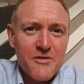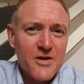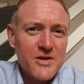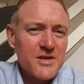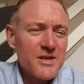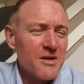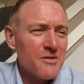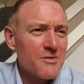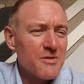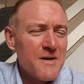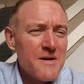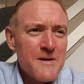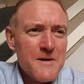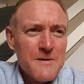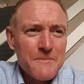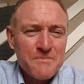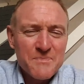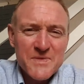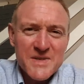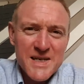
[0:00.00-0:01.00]
I don't
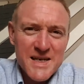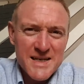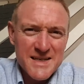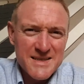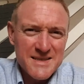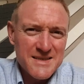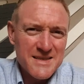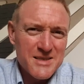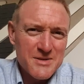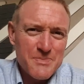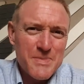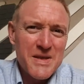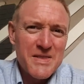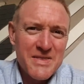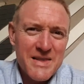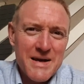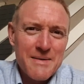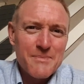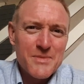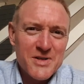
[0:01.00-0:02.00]
tend to
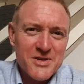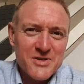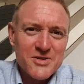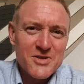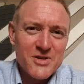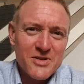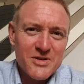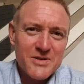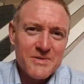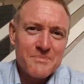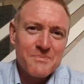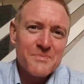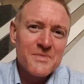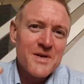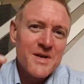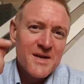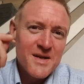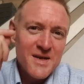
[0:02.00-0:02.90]
spend that much time